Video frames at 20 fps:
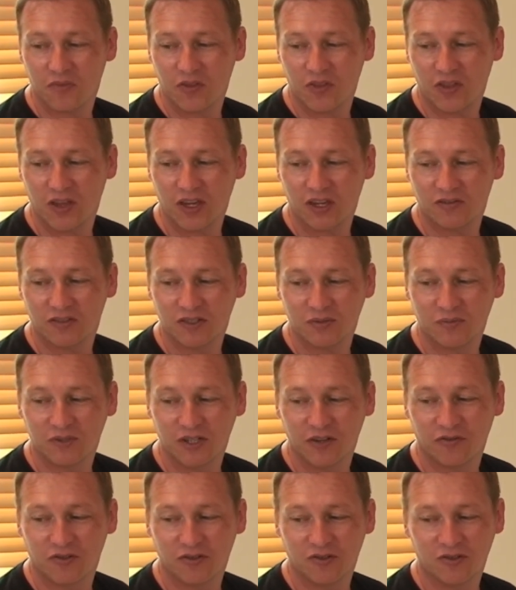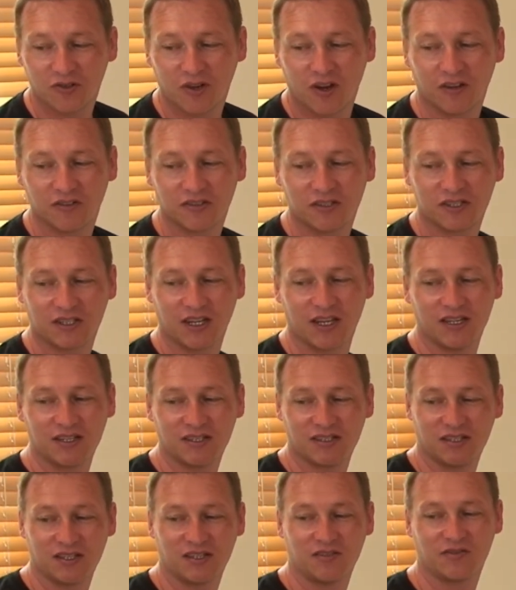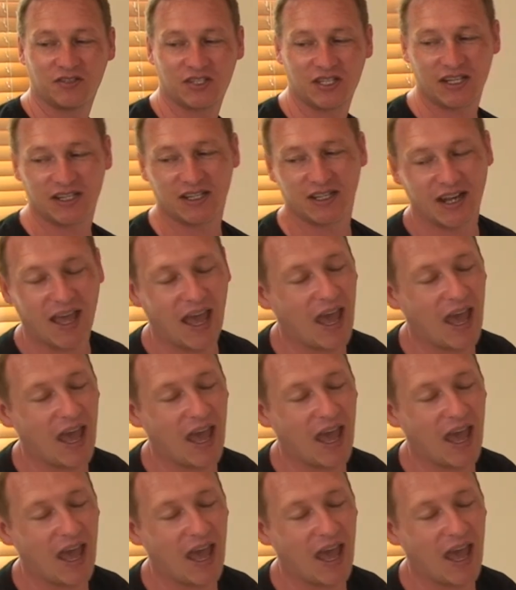think of some different trance states that you've seen and